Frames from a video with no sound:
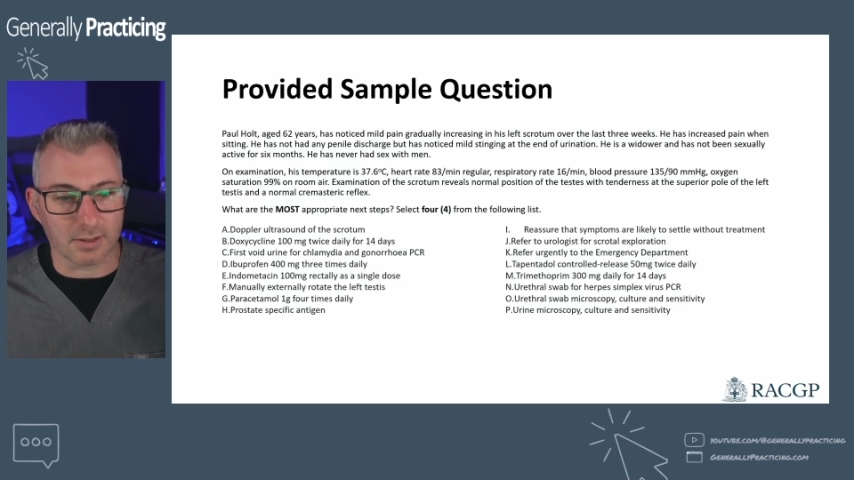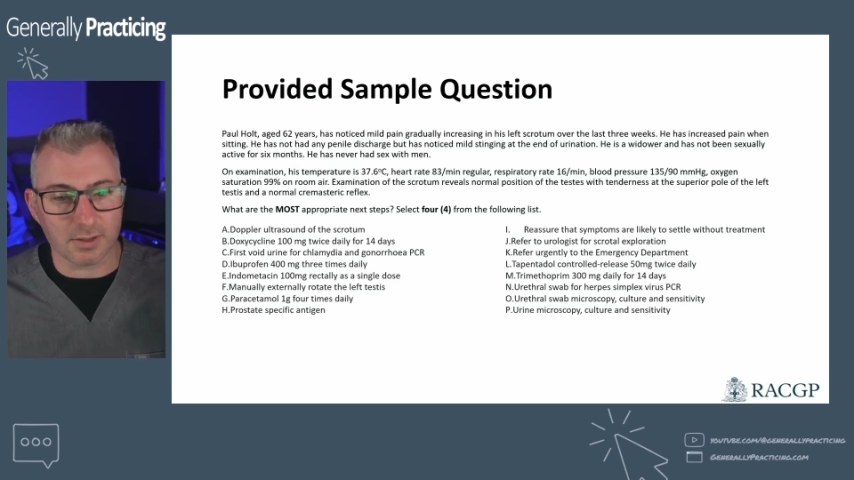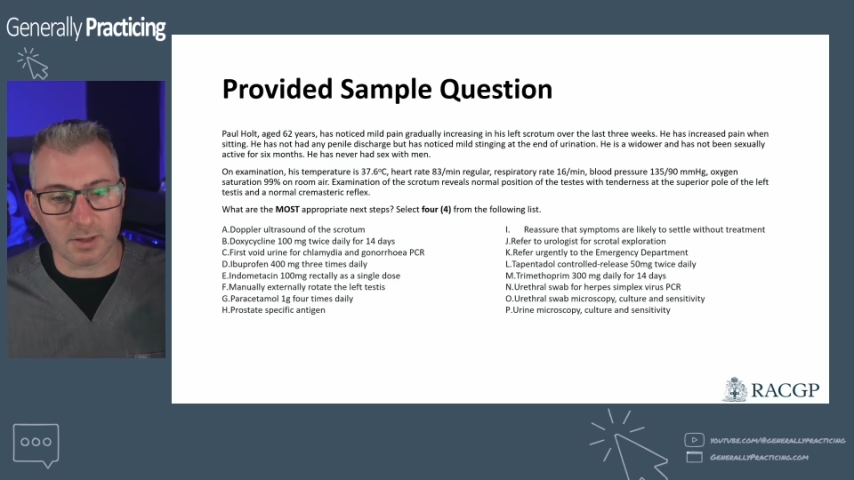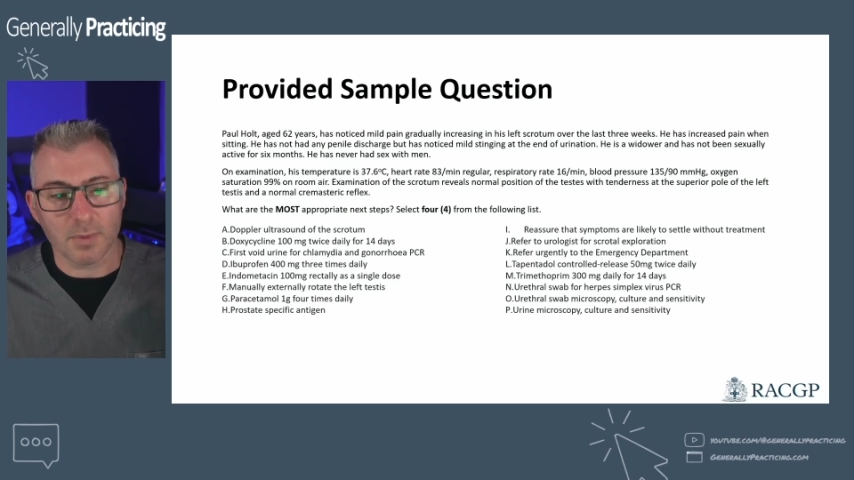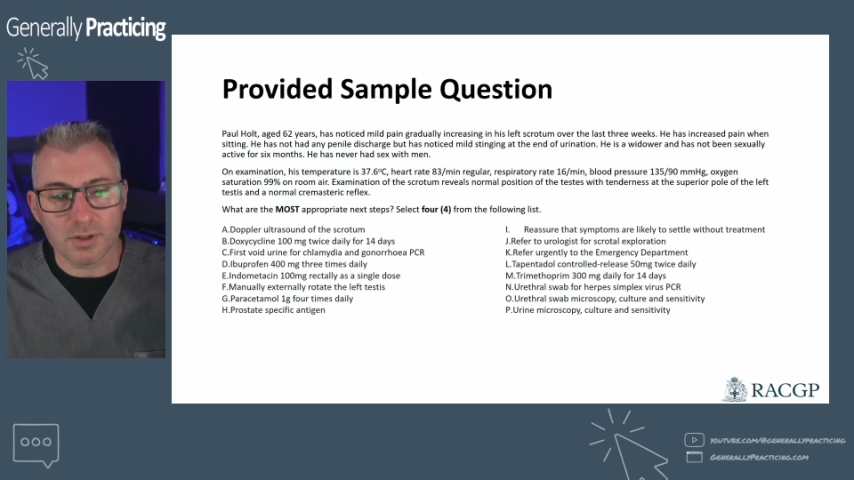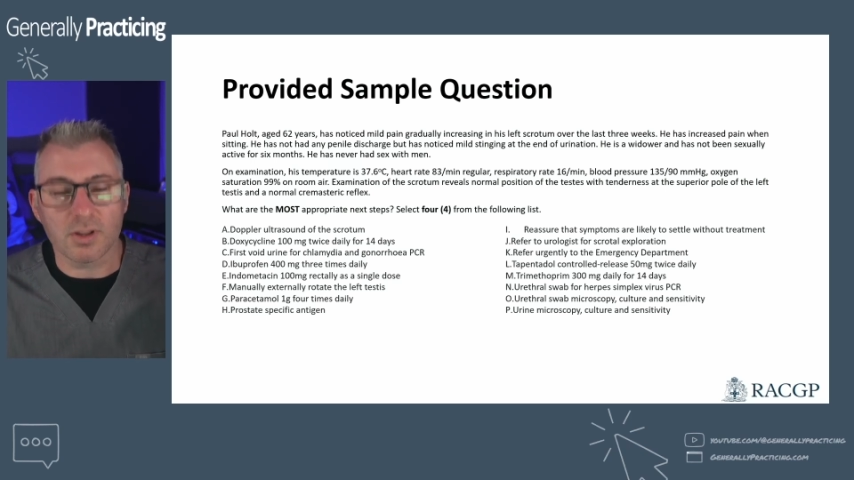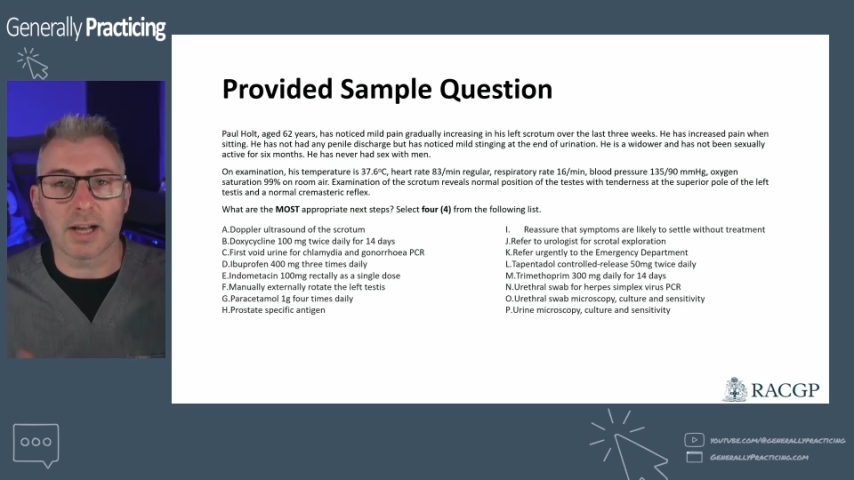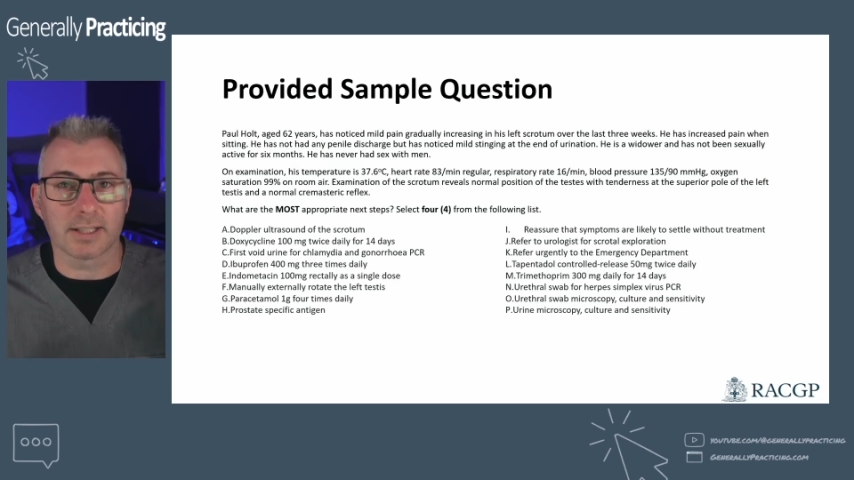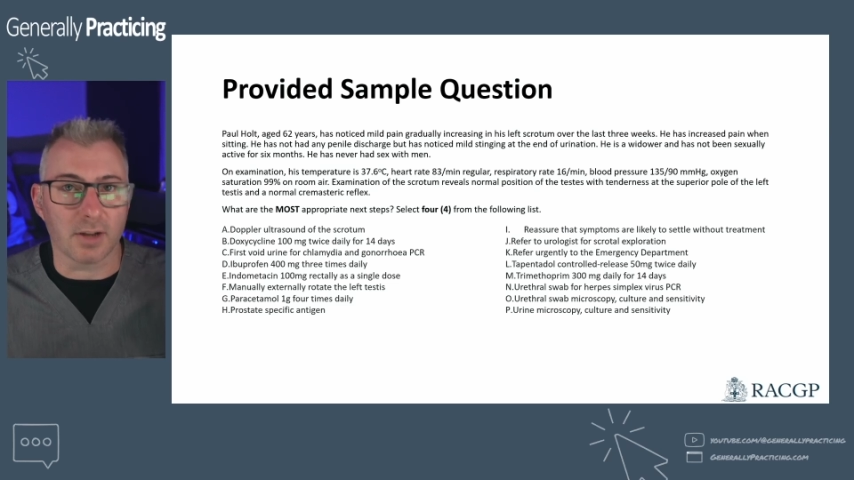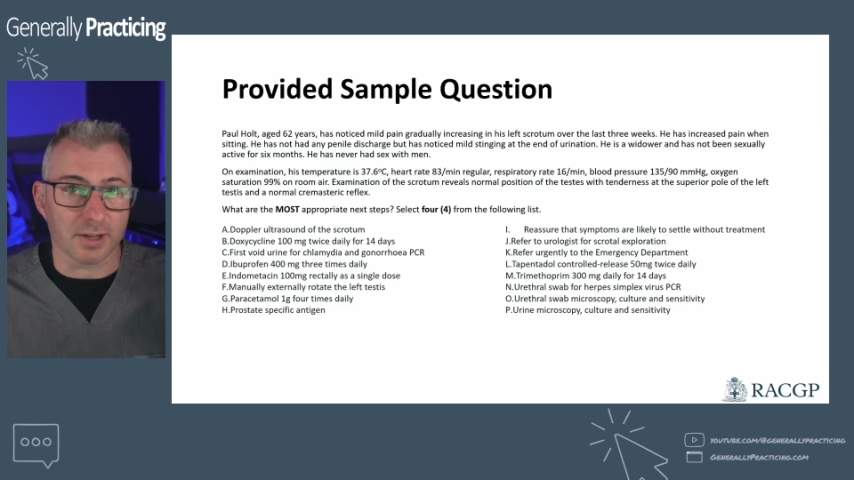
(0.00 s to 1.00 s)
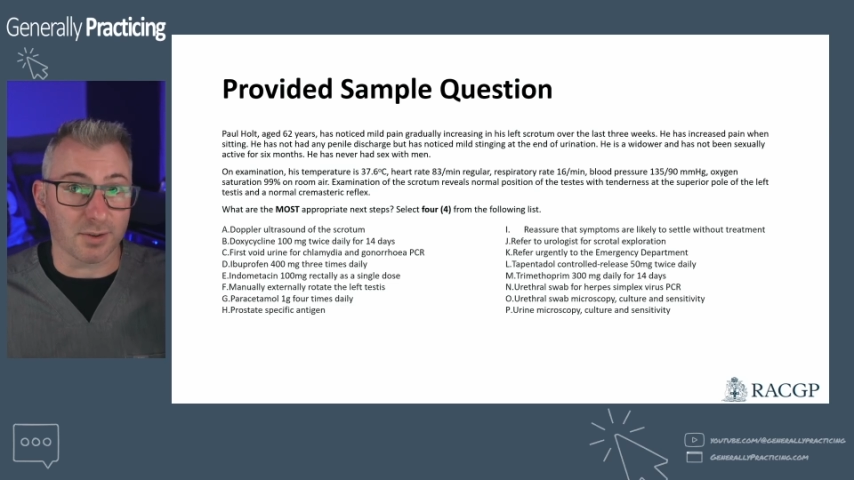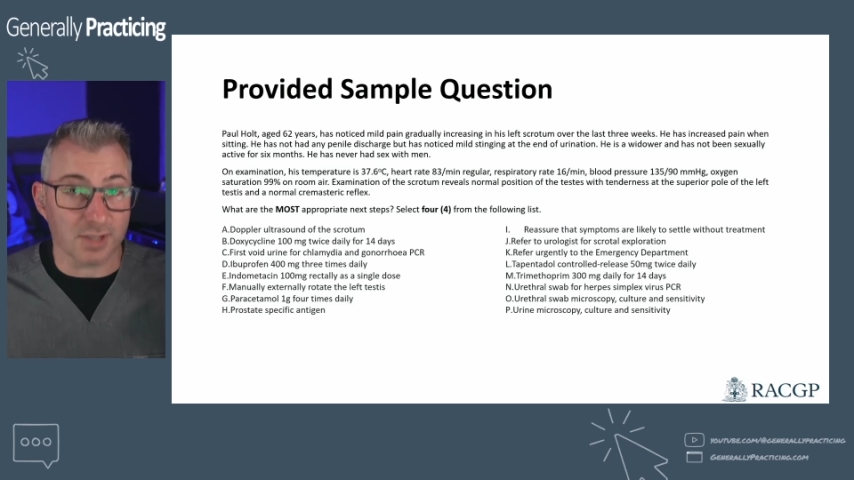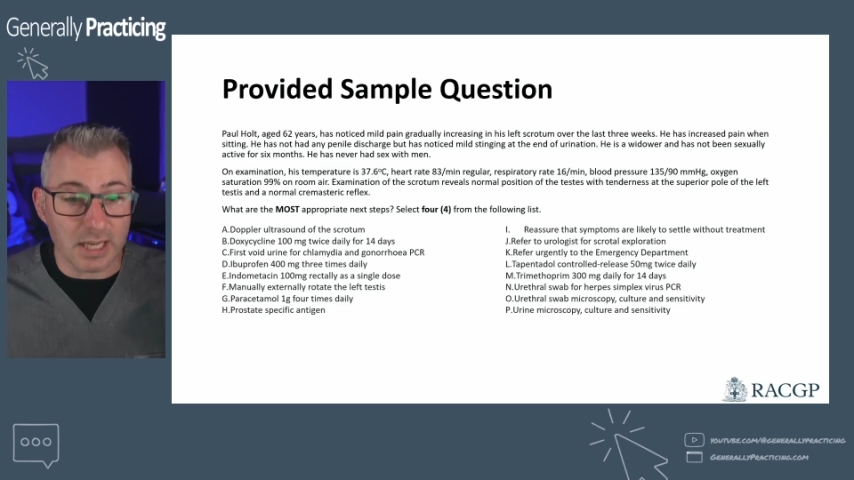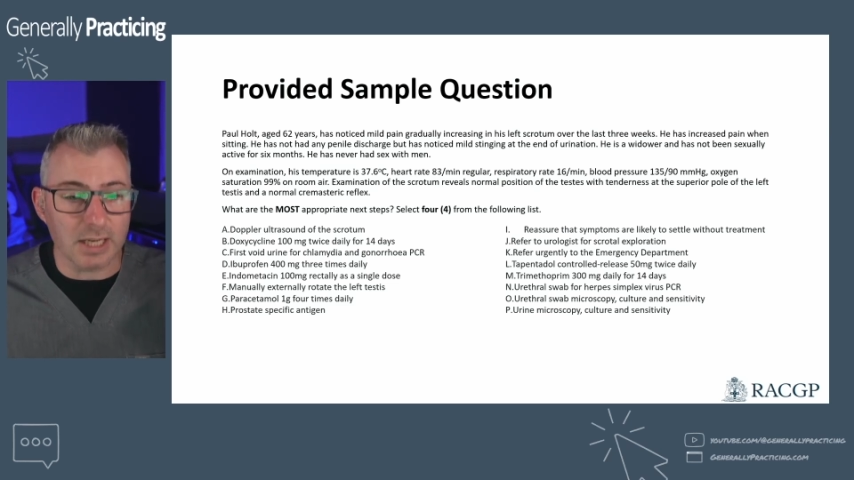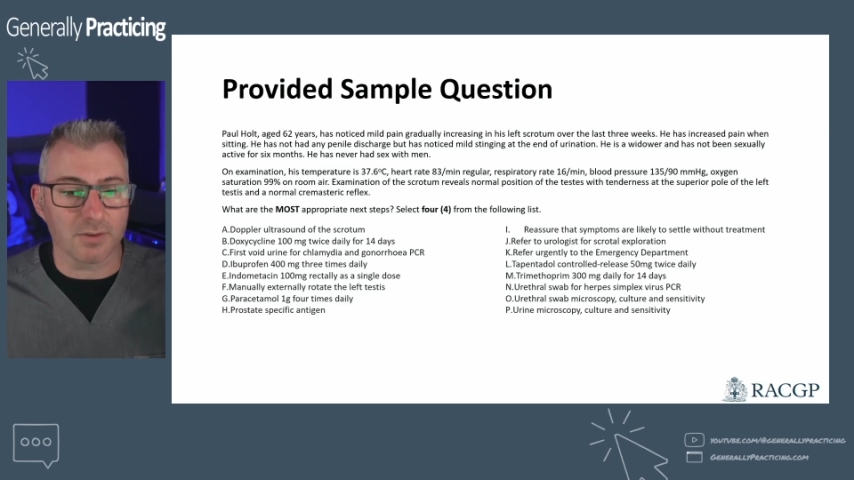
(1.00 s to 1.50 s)
So the most likely diagnosis
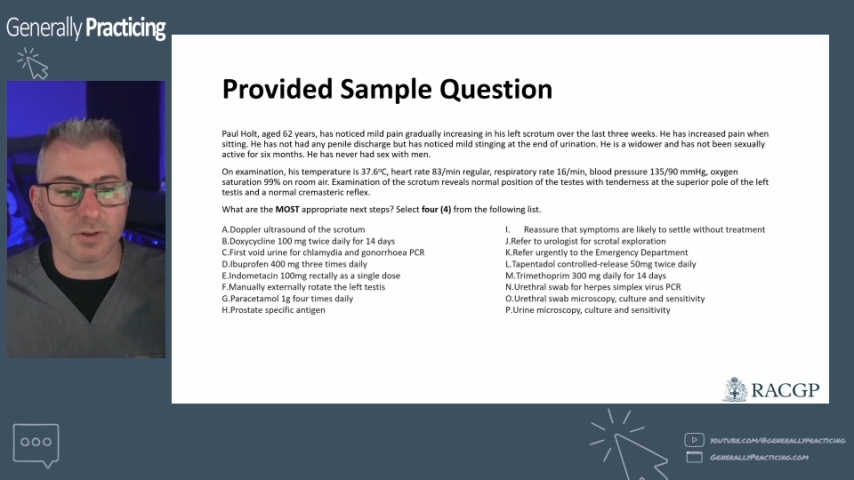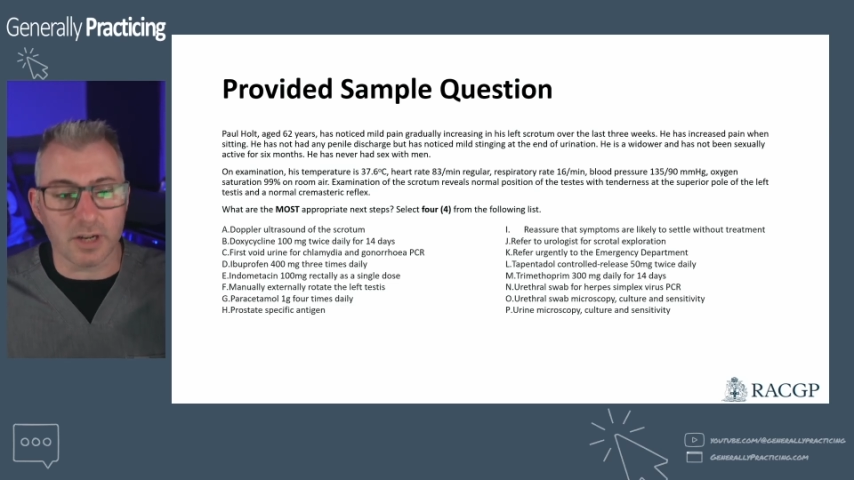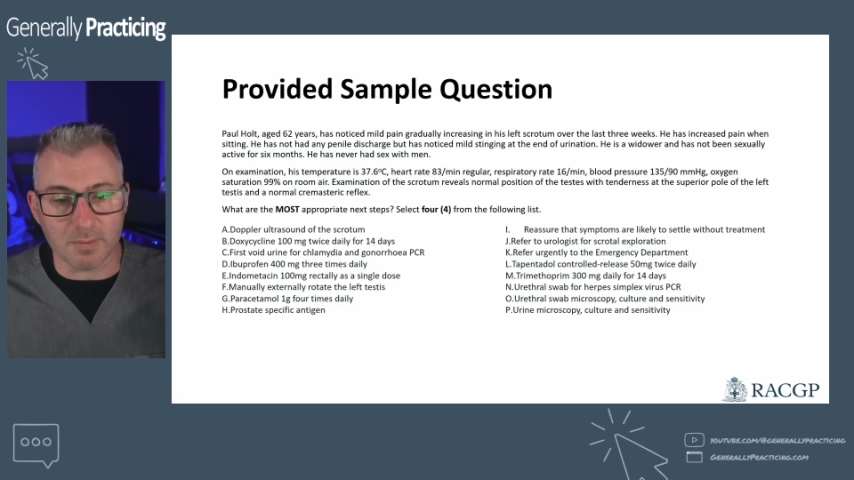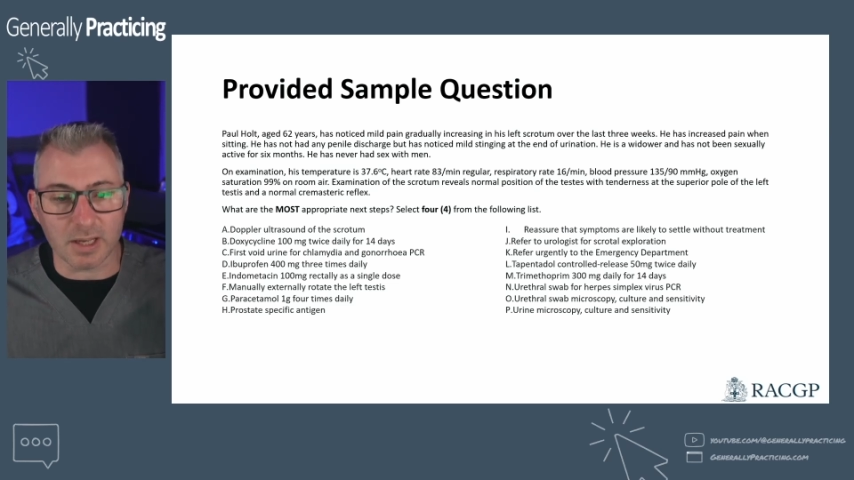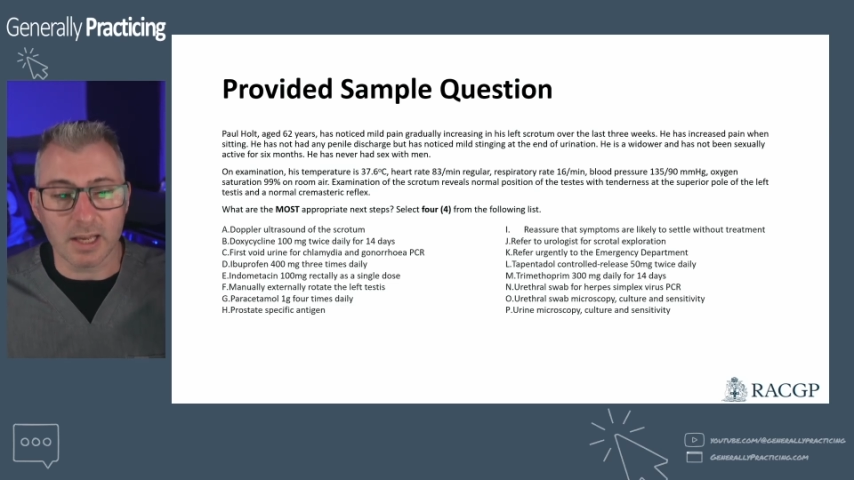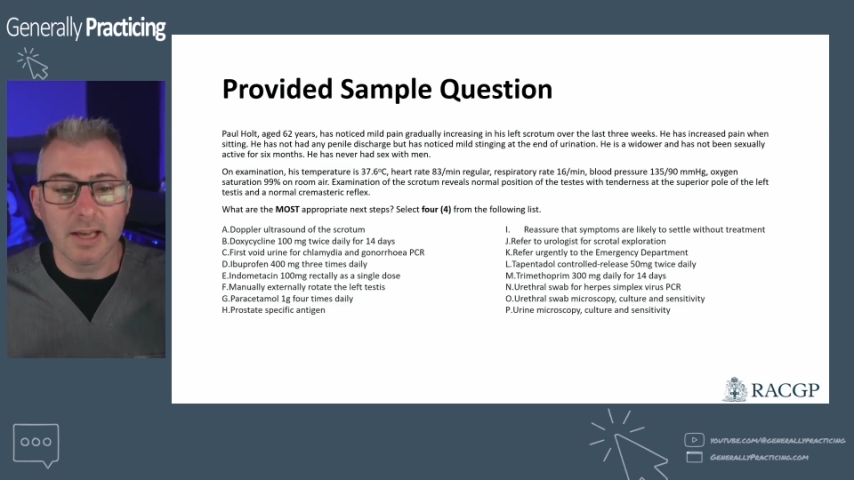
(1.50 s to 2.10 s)
here is going to be